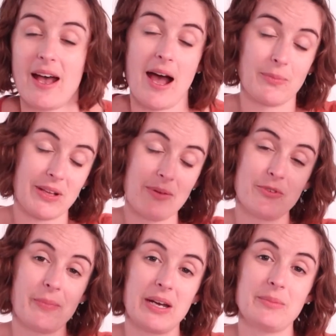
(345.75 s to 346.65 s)
I'm Clem
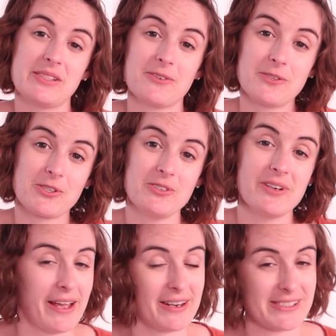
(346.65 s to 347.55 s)
from Honeybee Social,
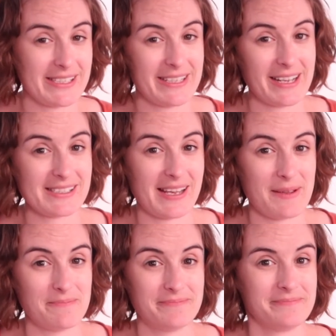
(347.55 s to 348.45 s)
and I'll see you next
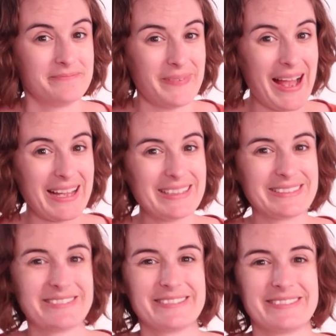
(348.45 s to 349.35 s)
time.
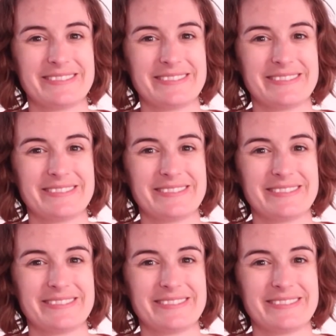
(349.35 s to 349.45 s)
Bye!